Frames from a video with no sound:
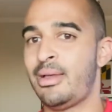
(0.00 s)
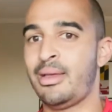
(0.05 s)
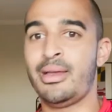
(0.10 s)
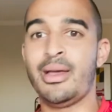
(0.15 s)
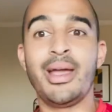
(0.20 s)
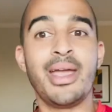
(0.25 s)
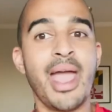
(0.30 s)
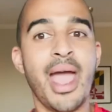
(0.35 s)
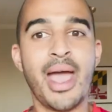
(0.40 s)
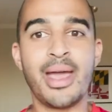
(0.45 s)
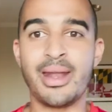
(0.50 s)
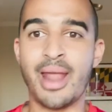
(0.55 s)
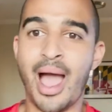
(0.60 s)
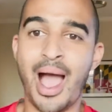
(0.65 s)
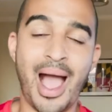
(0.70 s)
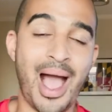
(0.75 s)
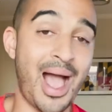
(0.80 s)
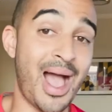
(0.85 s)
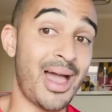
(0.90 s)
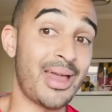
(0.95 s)
Again,
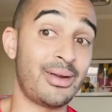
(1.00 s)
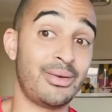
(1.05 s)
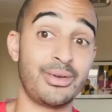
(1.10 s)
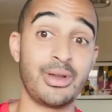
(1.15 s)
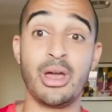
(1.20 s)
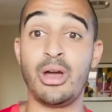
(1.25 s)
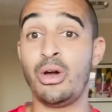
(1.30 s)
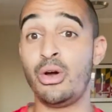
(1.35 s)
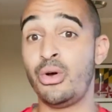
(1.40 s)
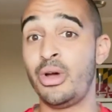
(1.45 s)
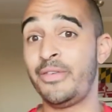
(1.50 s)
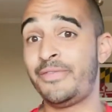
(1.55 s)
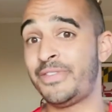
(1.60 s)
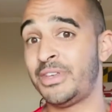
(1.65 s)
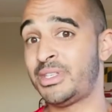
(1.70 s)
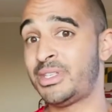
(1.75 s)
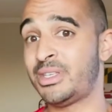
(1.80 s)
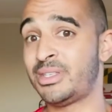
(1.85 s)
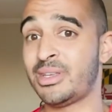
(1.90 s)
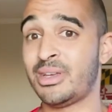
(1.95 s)
I don't know if
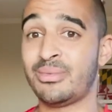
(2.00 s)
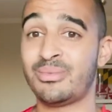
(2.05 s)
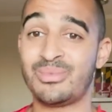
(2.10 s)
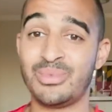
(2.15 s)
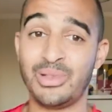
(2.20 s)
this is a